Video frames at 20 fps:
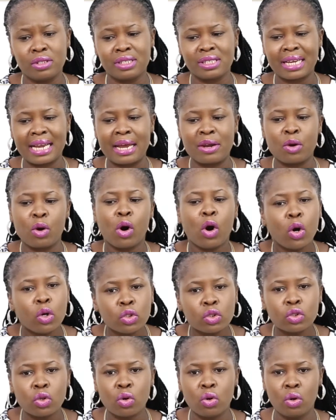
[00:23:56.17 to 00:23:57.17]
can
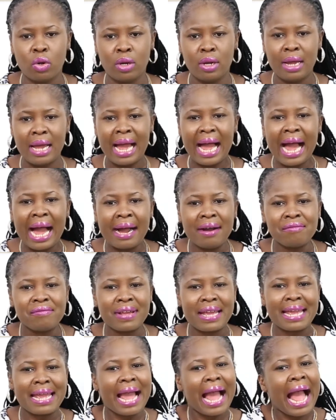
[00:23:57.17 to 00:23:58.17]
also have
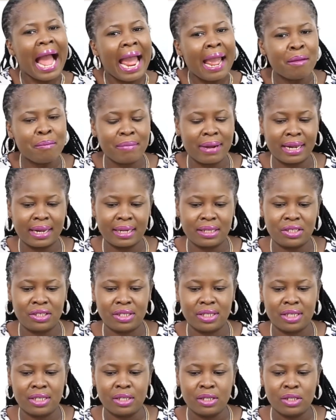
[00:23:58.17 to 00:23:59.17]
a high market
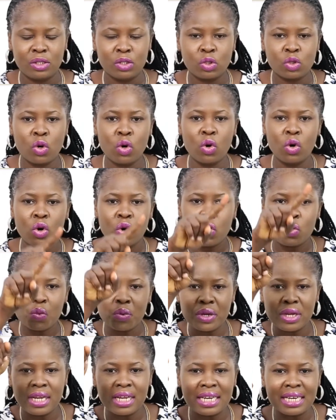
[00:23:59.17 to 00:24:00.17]
share. So
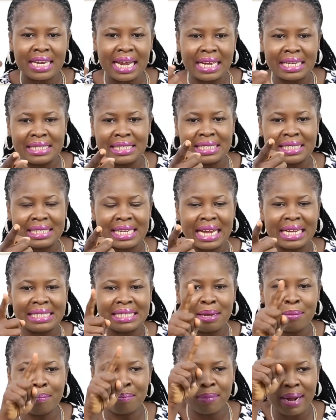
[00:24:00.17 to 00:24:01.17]
there is
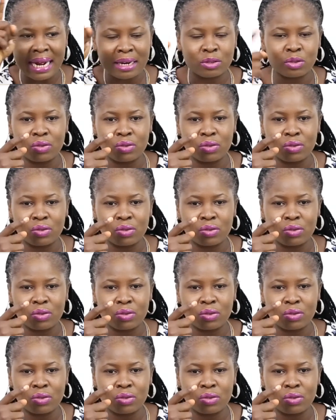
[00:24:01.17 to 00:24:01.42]
a mark